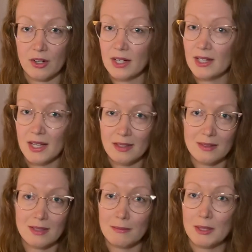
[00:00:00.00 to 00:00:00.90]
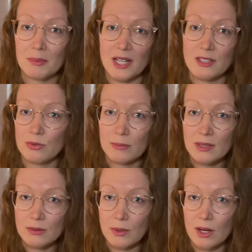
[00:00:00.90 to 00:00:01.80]
And again, this can be applied to women
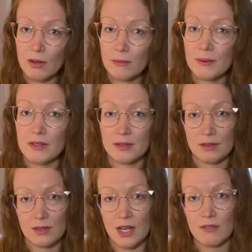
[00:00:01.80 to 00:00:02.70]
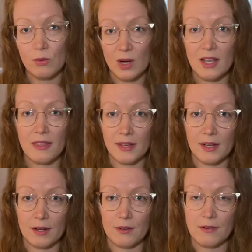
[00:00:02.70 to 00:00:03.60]
as well, but this is kind of what I think
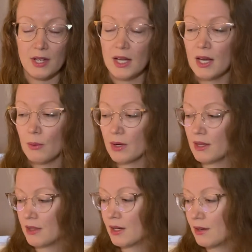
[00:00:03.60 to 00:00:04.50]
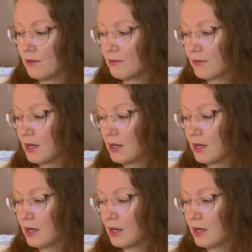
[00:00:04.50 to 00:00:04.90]
of when I think of